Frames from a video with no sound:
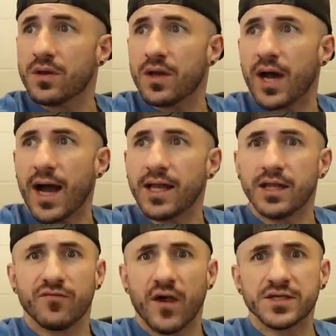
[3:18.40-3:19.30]

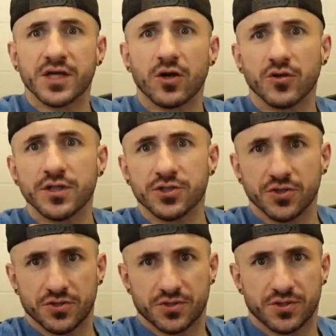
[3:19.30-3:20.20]
highly fragile
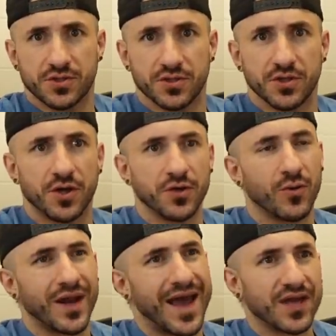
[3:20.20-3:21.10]
creatures. You know, you
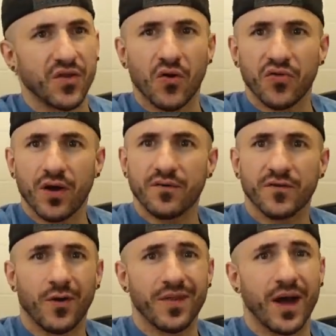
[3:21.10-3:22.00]
want to act all tough
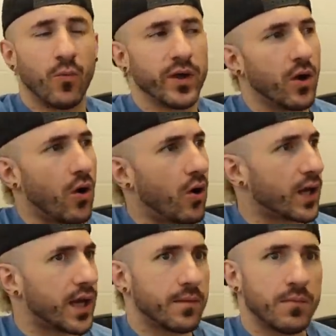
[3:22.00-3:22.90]
and all that. We all
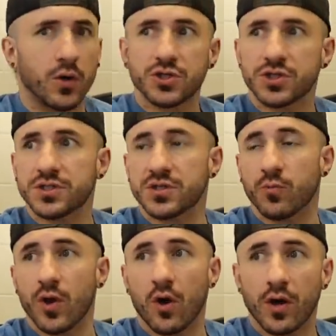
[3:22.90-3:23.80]
got emotions and
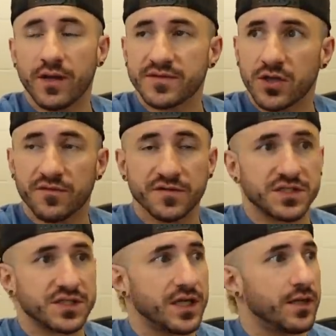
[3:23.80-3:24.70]
we all have self
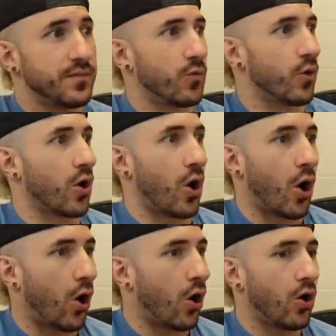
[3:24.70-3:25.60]
esteem and we're
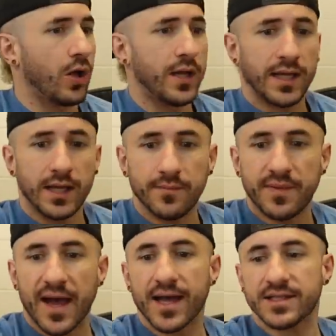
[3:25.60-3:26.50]
all
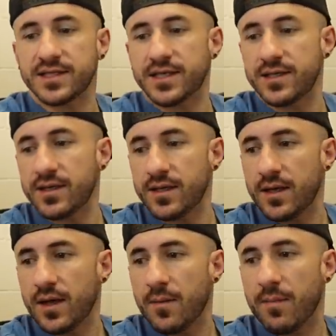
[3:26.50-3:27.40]
impacted
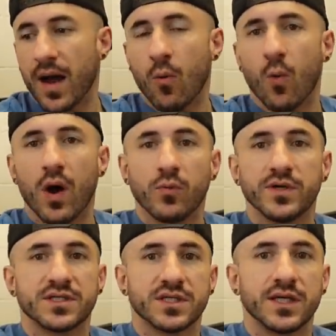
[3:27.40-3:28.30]
by what
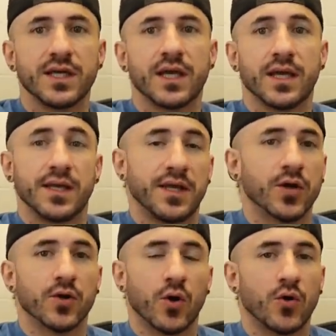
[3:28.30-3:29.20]
we see and
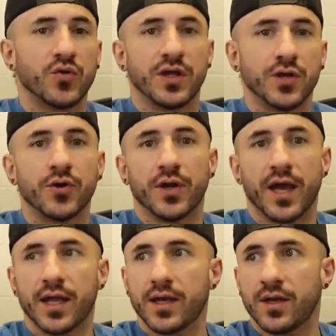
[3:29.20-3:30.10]
hear on the internet.